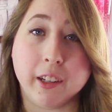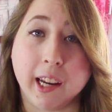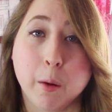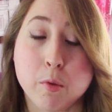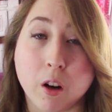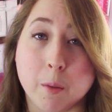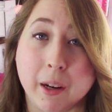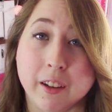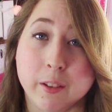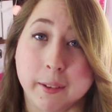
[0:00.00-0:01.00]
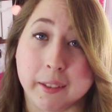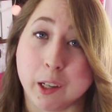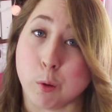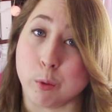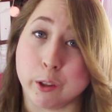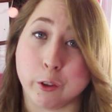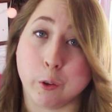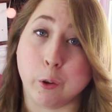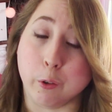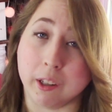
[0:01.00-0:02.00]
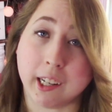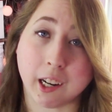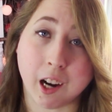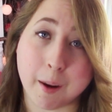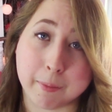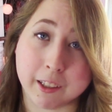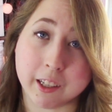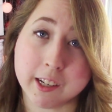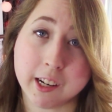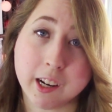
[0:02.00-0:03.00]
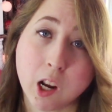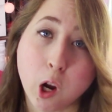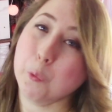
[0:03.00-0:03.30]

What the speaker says: games are based on the original Greek competition.